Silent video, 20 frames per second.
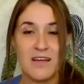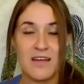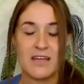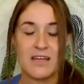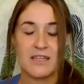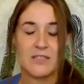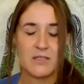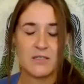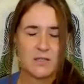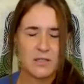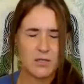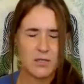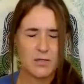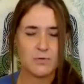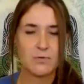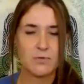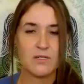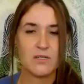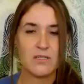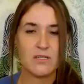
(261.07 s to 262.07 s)
It
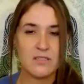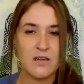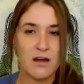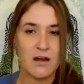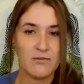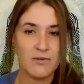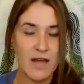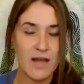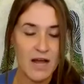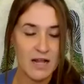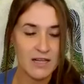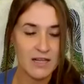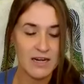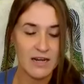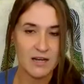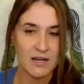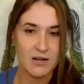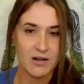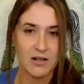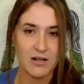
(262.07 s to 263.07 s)
skewers our
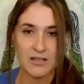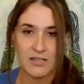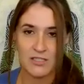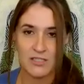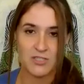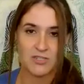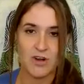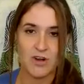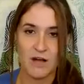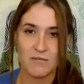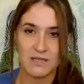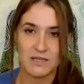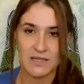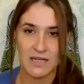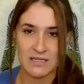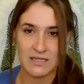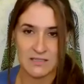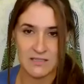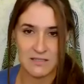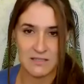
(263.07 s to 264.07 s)
reality. I call these trauma
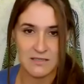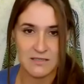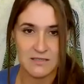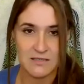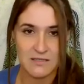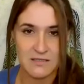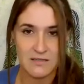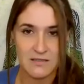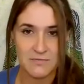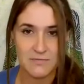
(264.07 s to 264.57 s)
lenses.